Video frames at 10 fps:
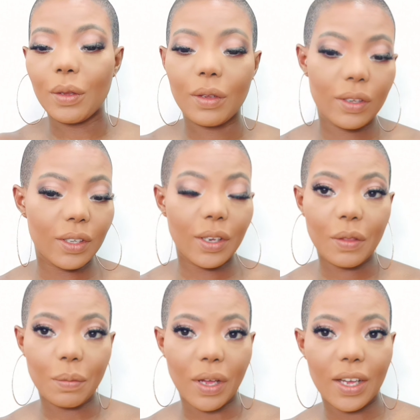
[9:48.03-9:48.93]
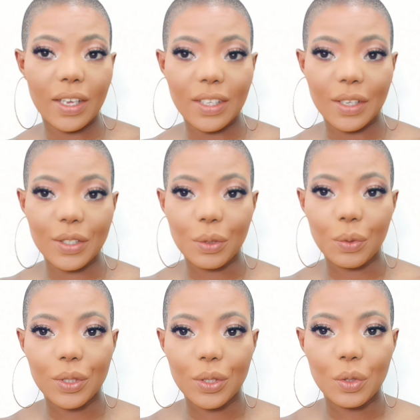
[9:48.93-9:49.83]
Underneath my eyes, I still
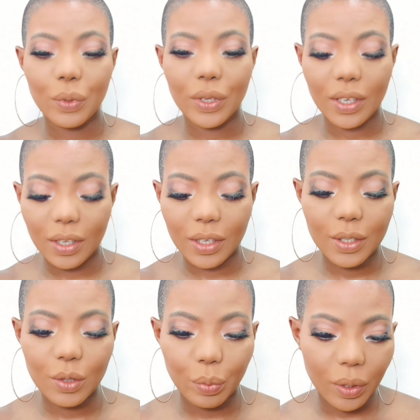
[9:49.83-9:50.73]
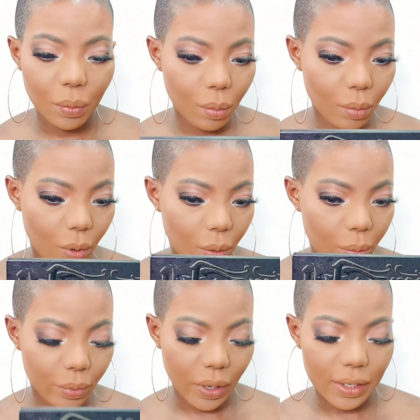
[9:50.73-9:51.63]
want it to be a little bit more
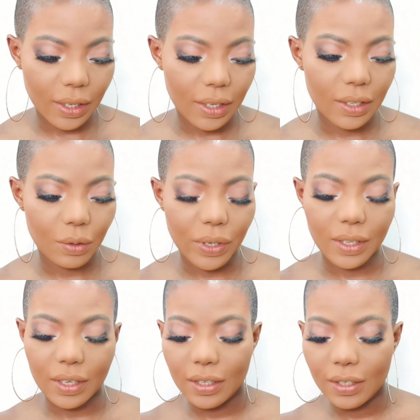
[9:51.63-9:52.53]
brighter than the way it is,